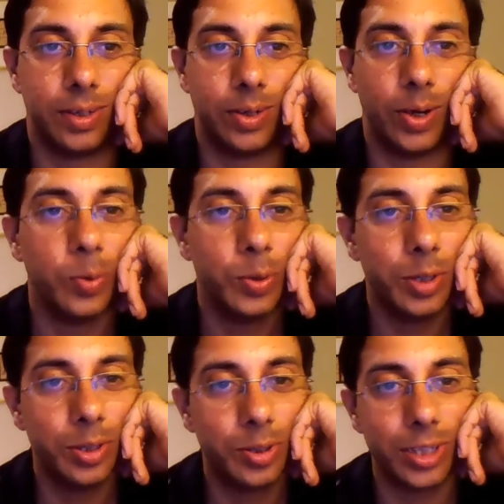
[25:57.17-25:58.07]
How do you
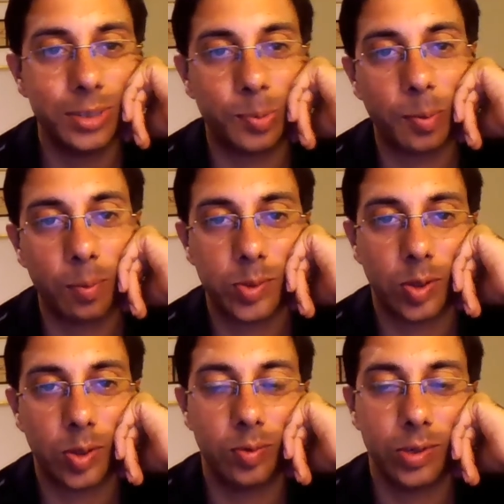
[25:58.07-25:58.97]
increase problem
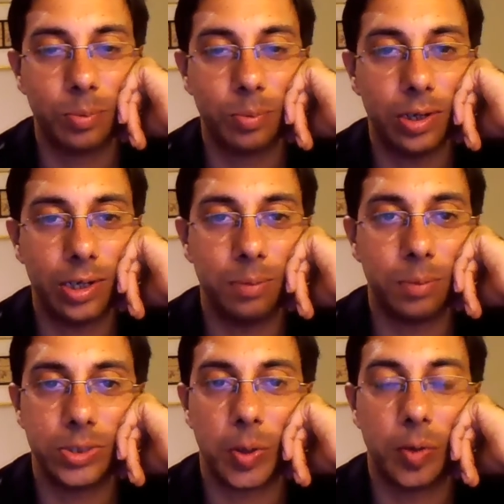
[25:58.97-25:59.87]
solving ability? By
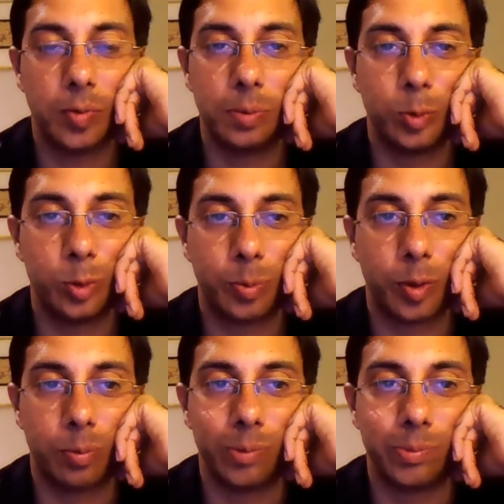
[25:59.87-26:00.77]
solving more
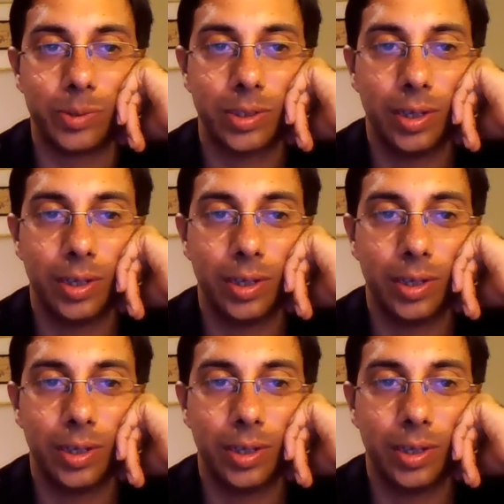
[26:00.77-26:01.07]
problems.